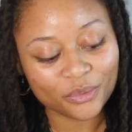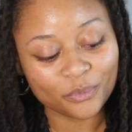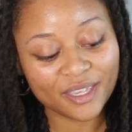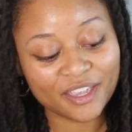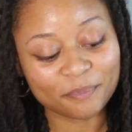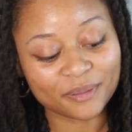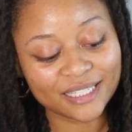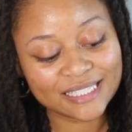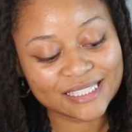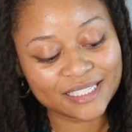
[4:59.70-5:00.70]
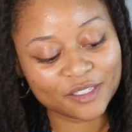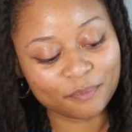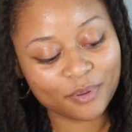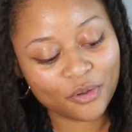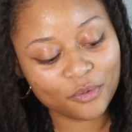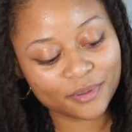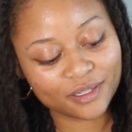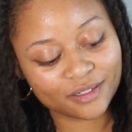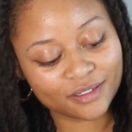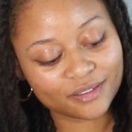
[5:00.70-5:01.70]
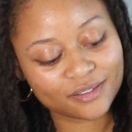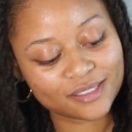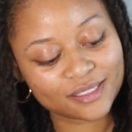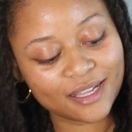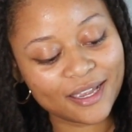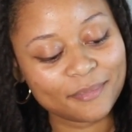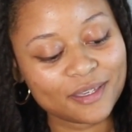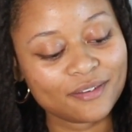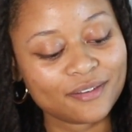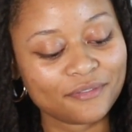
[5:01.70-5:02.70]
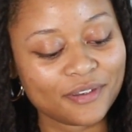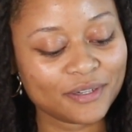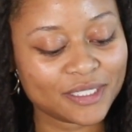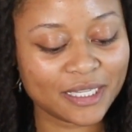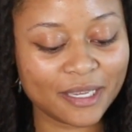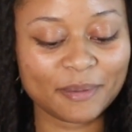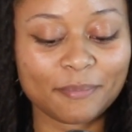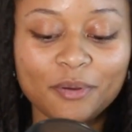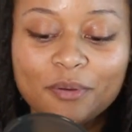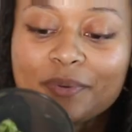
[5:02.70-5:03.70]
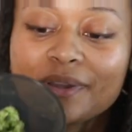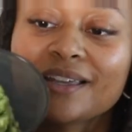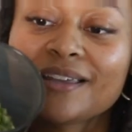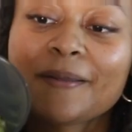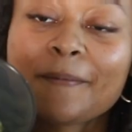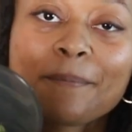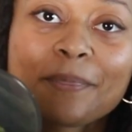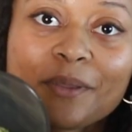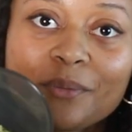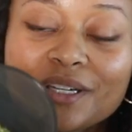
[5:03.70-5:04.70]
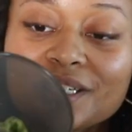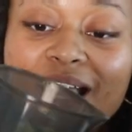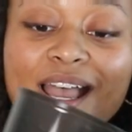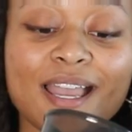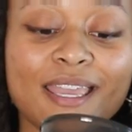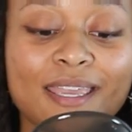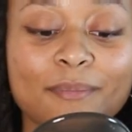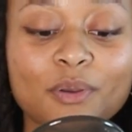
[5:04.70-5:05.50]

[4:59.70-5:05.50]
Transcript: We have plenty of pulp here, slimy, very slimy pulp, which I am